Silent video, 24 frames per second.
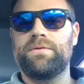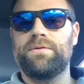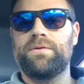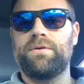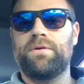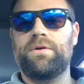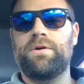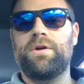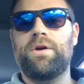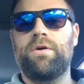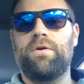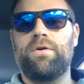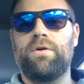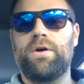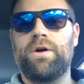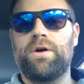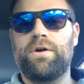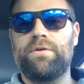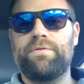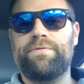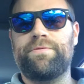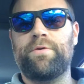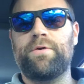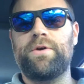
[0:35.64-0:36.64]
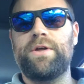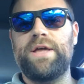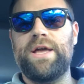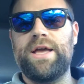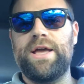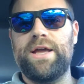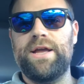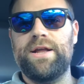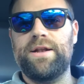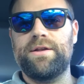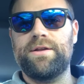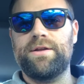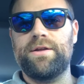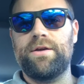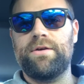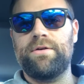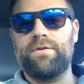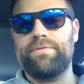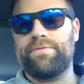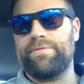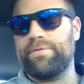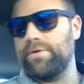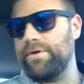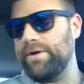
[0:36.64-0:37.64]
or no 148
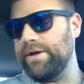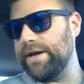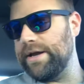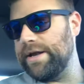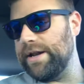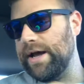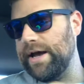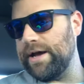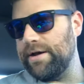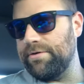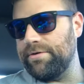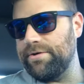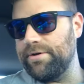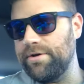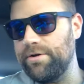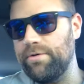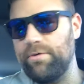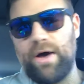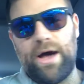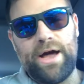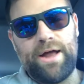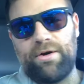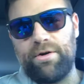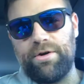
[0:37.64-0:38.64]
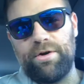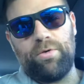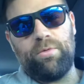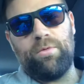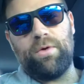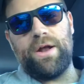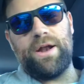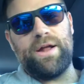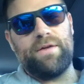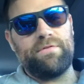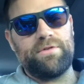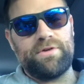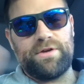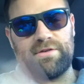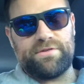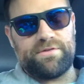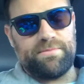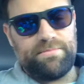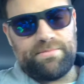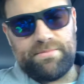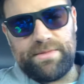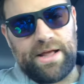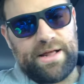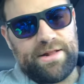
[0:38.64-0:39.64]
148 i don't know i don't know whatever it
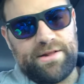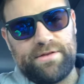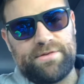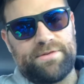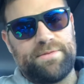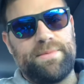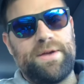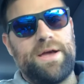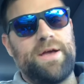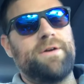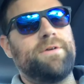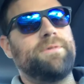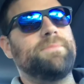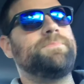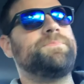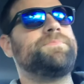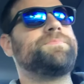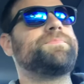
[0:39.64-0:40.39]
doesn't that doesn't matter